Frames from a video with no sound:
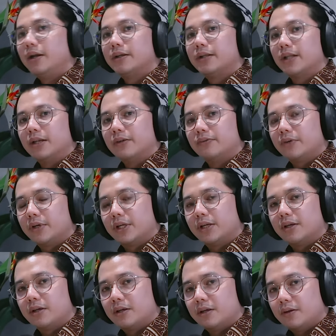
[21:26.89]

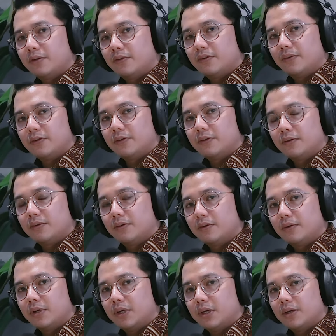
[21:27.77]
Delivering a
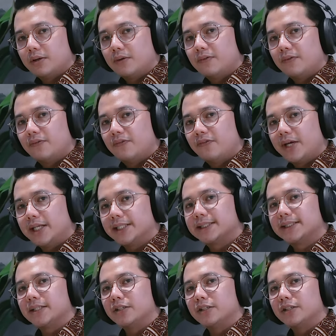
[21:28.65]
fast